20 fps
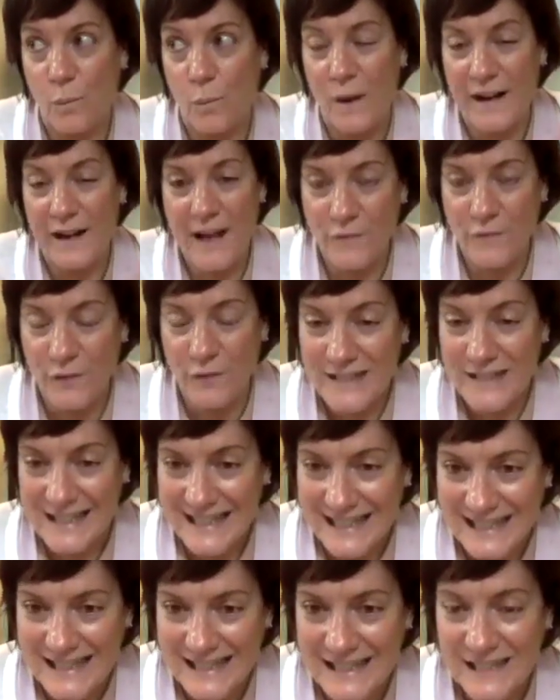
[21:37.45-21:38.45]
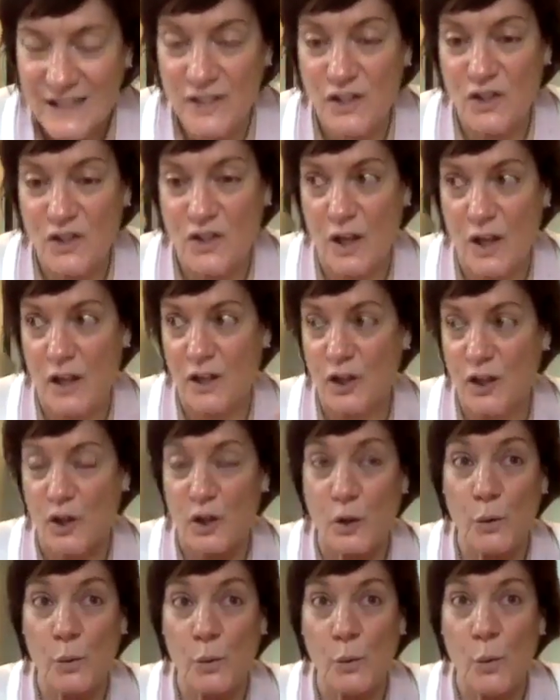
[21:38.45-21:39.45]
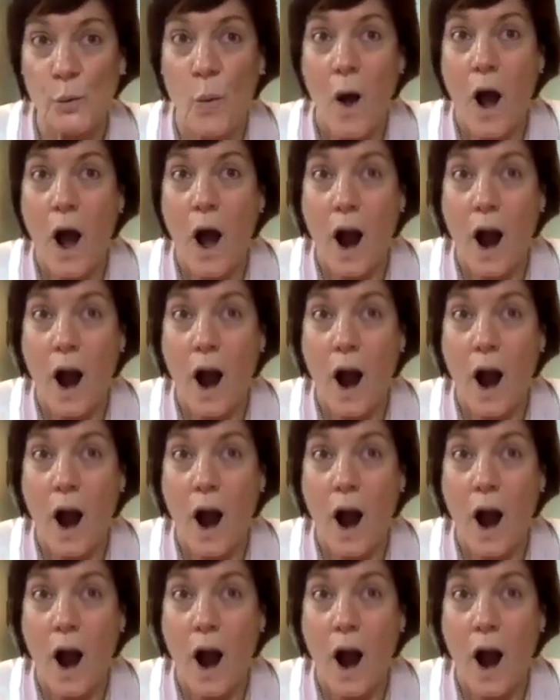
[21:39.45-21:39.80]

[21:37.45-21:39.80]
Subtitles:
whatever it is that you